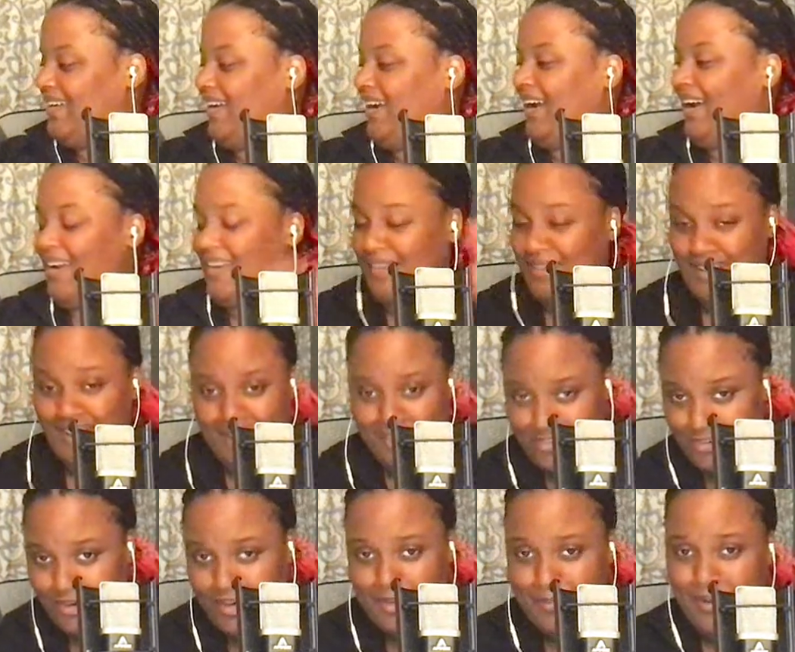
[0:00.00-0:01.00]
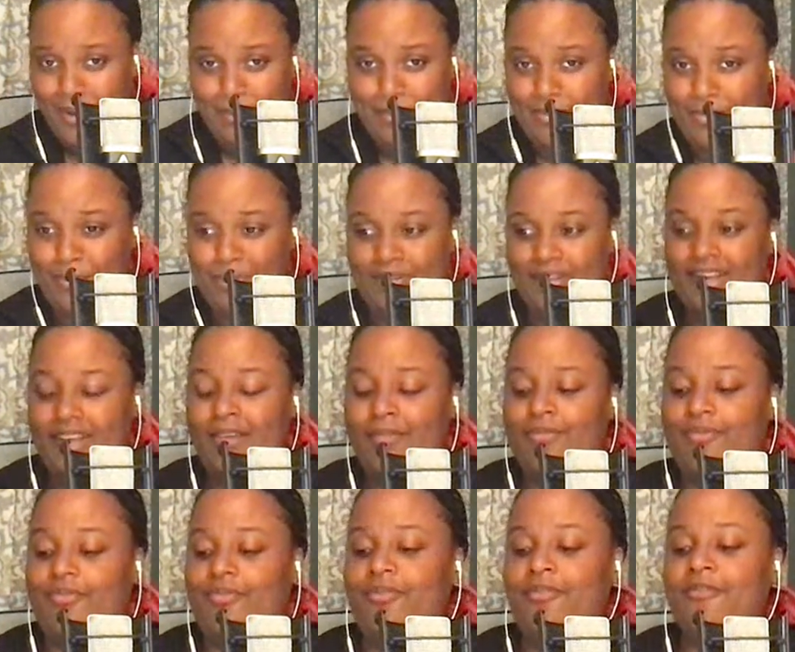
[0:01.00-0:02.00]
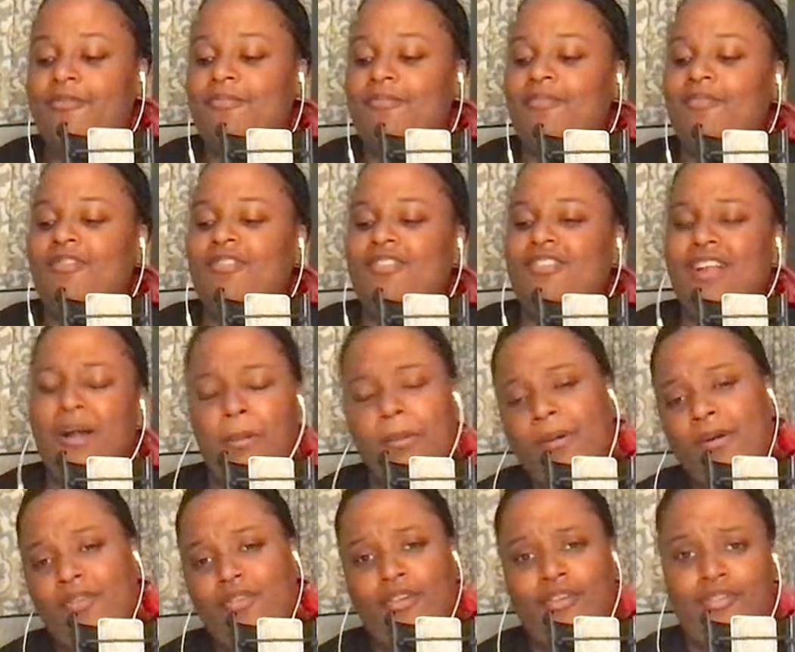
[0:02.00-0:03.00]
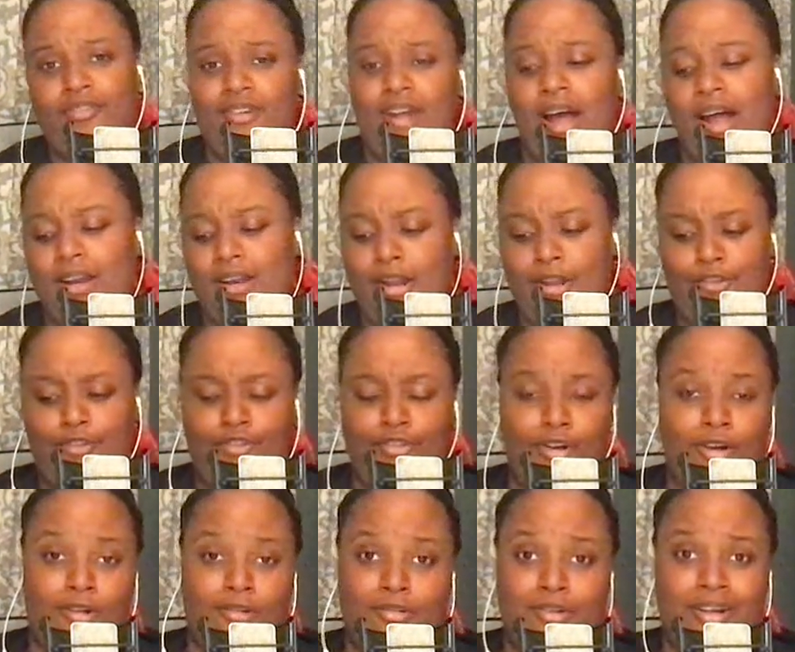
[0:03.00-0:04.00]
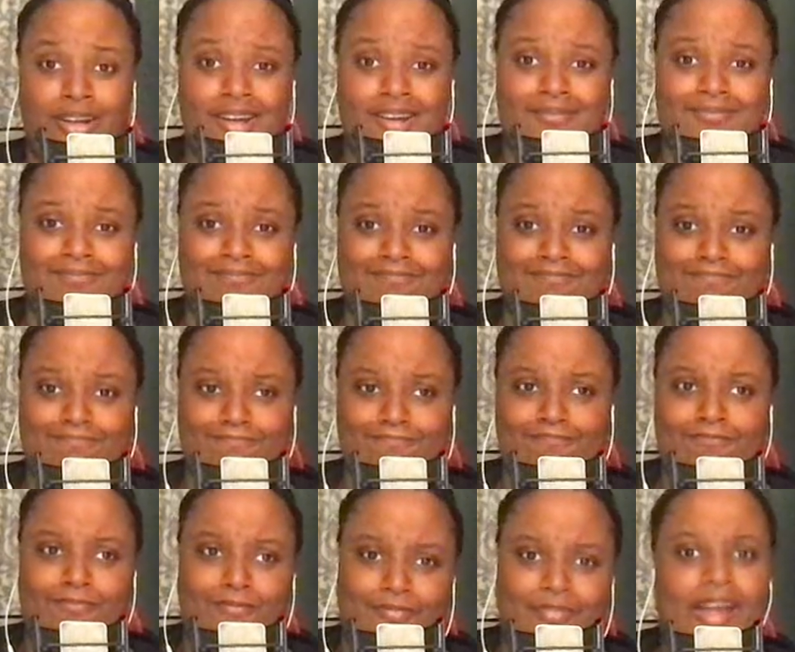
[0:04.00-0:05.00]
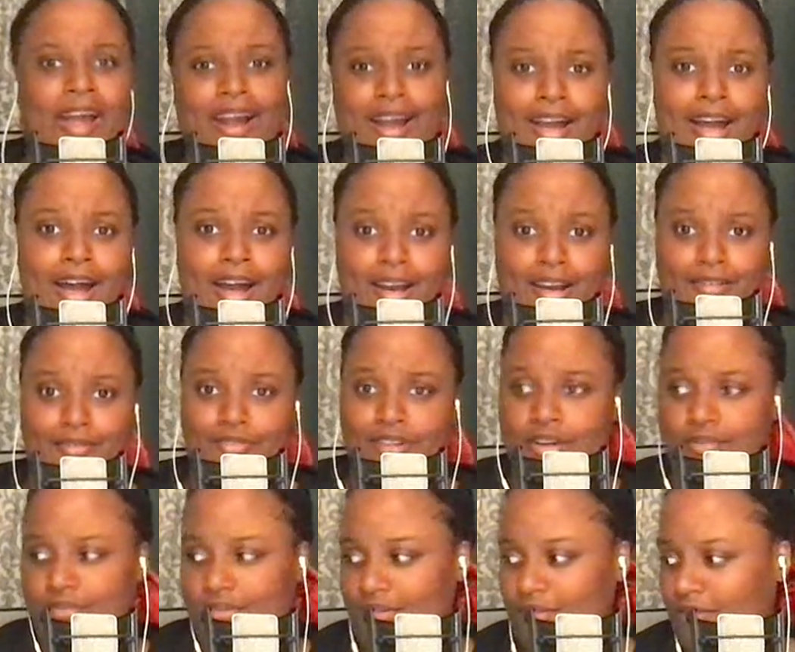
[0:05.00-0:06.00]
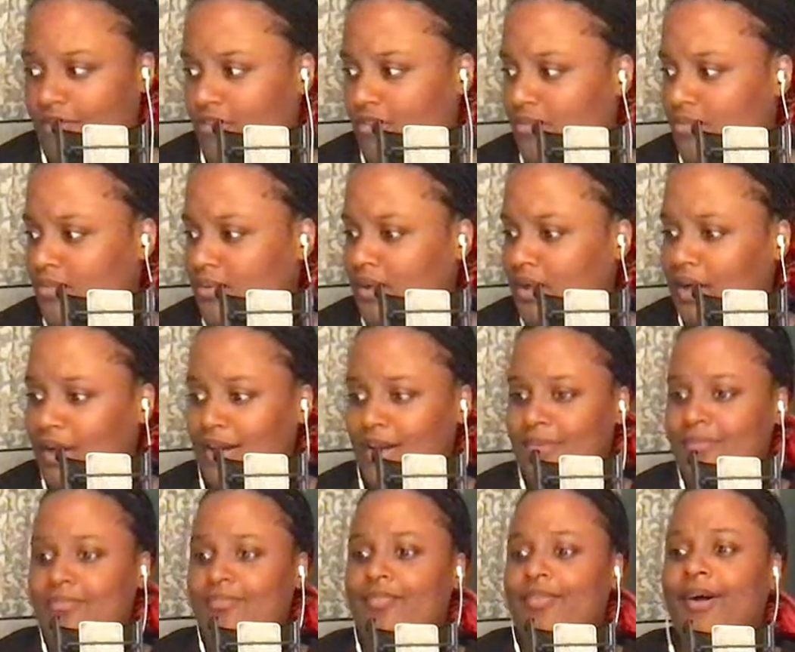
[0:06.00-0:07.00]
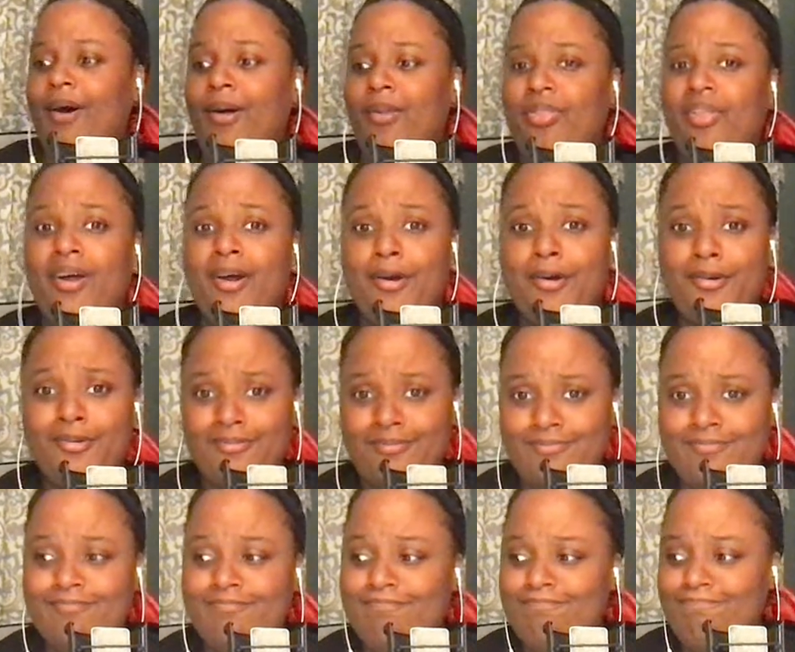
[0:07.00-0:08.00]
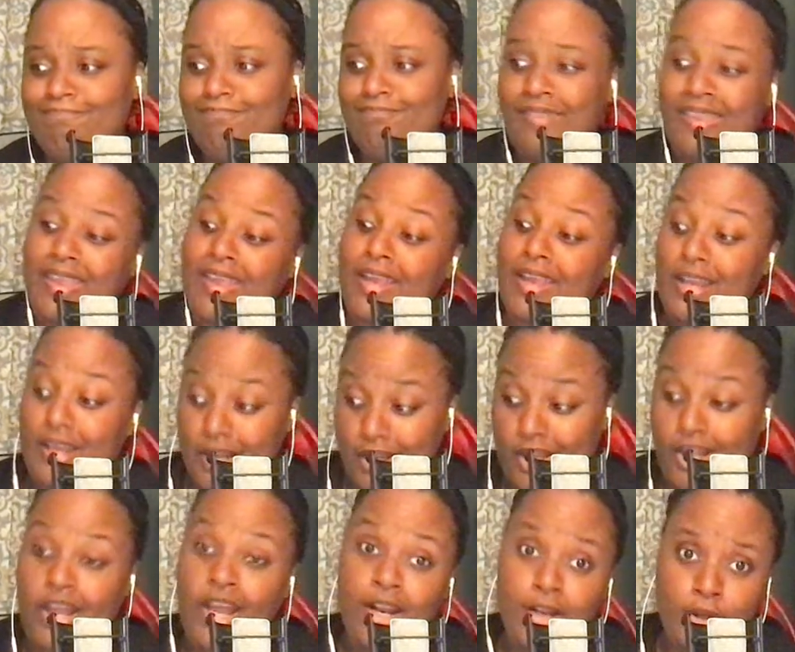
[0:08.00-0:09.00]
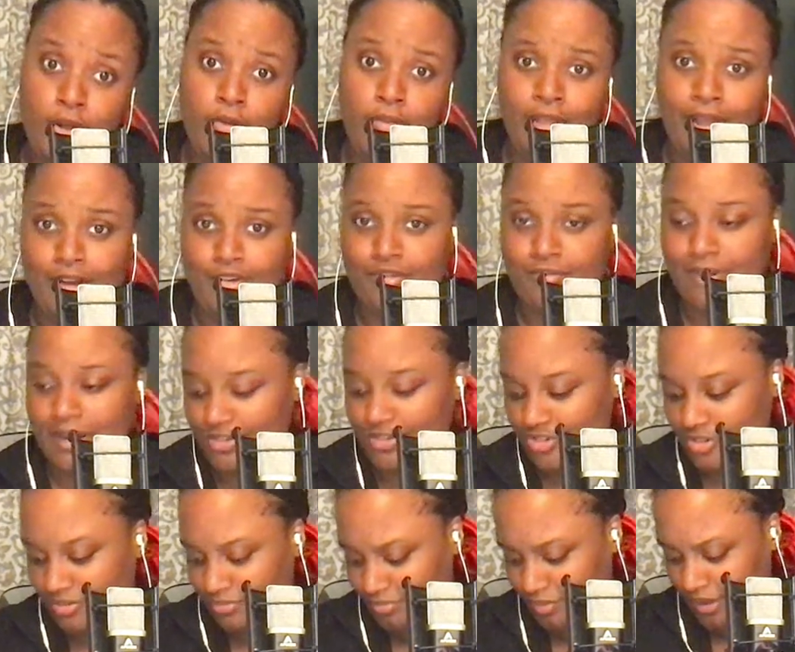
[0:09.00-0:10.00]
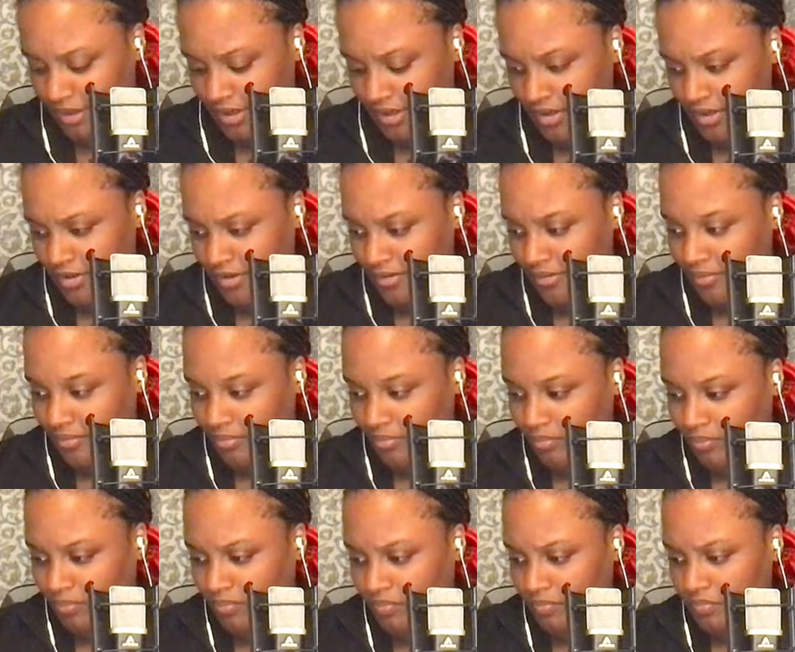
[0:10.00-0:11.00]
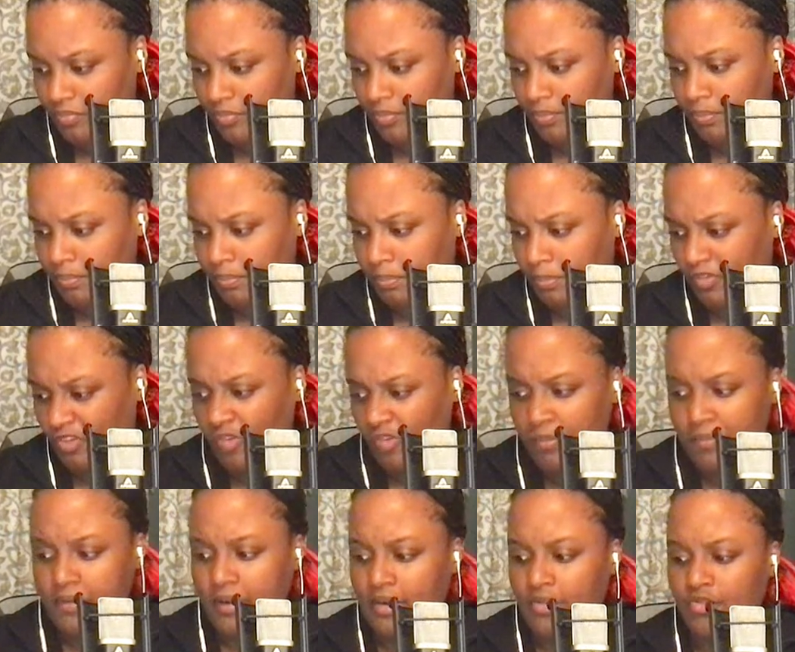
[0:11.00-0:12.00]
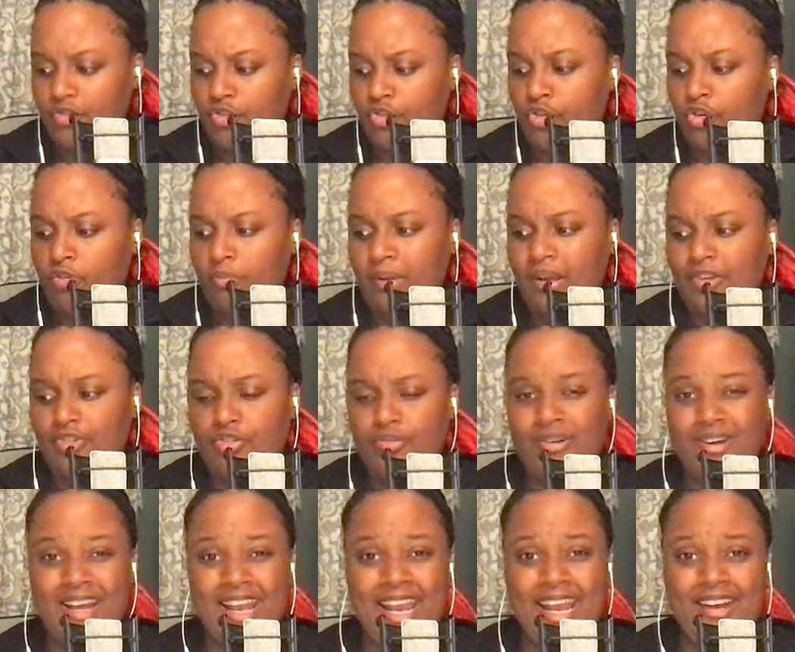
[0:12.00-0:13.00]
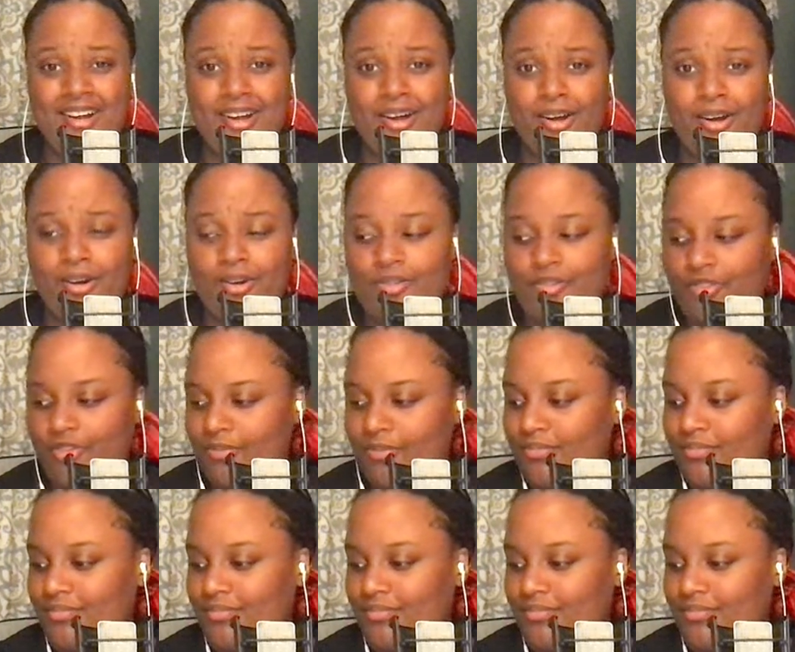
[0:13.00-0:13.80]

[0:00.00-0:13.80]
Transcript: I know, contrary to popular belief, lovers is not necessarily that kind of lovers. Although it can go that direction. But so far we've gotten 2 major arcana cards.